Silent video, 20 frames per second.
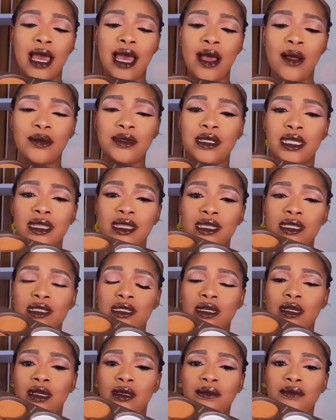I'll take this
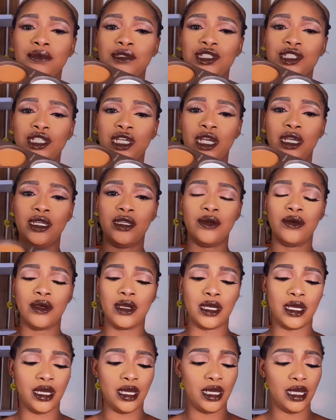shade,
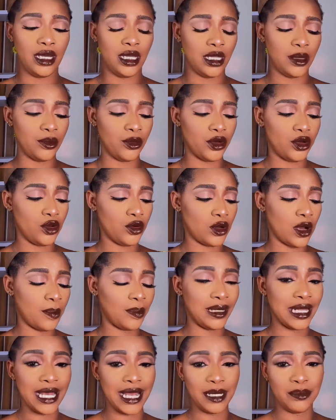okay, and I'm gonna
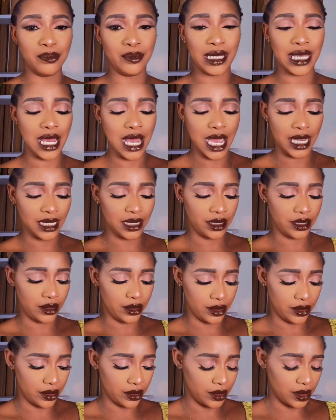apply it behind
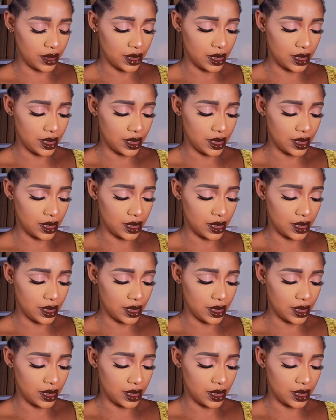the